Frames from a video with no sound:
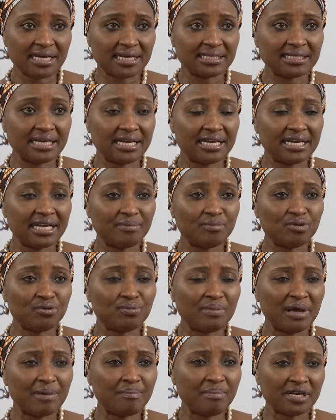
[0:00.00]
that enable
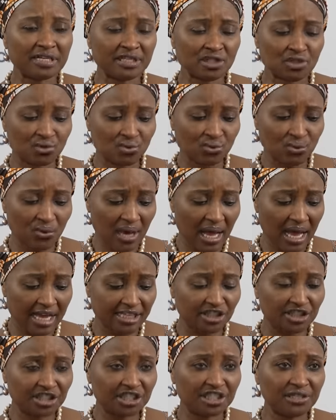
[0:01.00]
members to
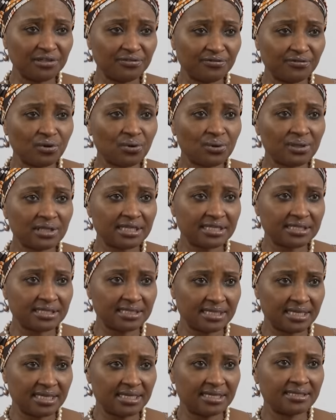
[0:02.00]
achieve all these
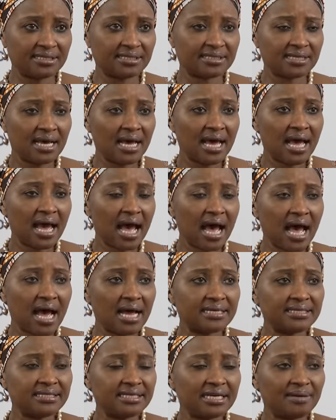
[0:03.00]
things.
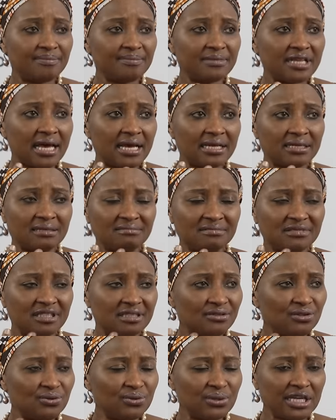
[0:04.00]
And um, there,
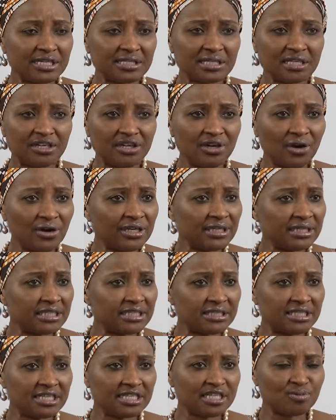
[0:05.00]
you know, there's the Young
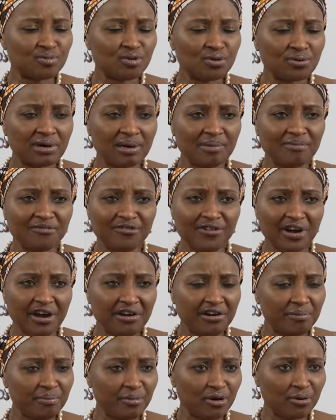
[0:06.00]
Leaders Program,
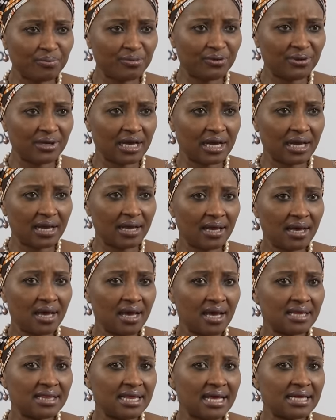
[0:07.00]
very popular,
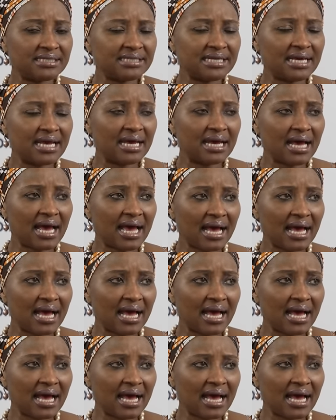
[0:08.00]
that